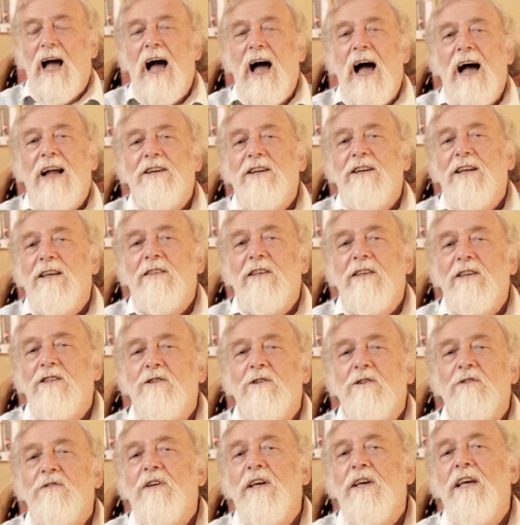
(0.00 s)
And yet they
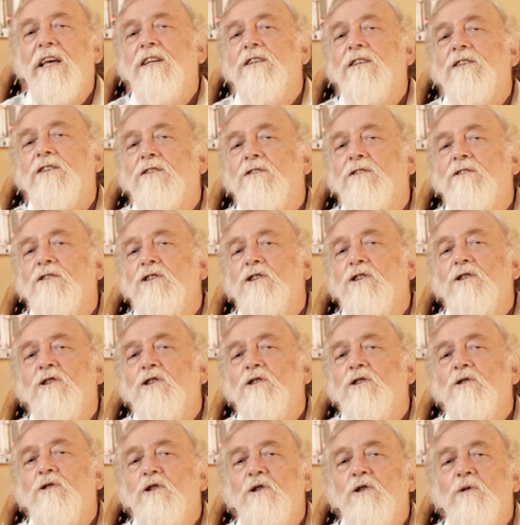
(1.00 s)
sort of hint that
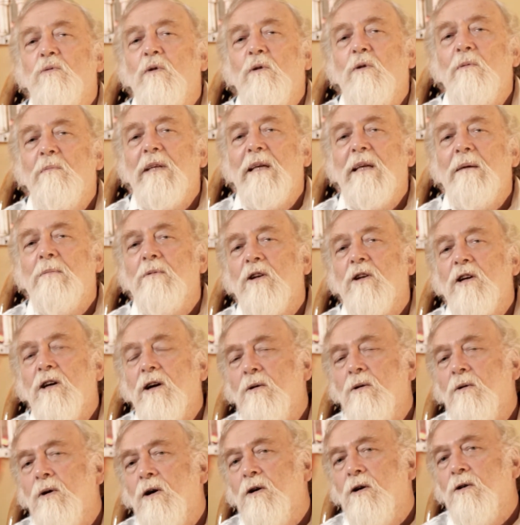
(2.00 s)
you won't be able to
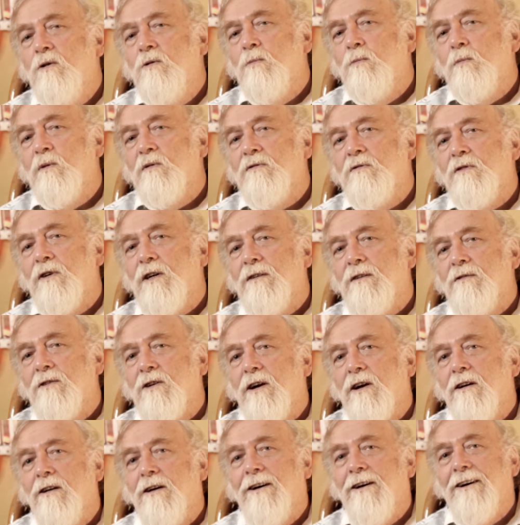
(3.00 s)
go home at 5
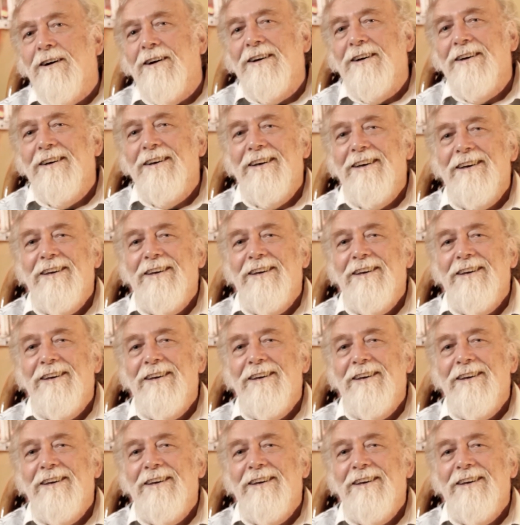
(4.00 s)
o'clock.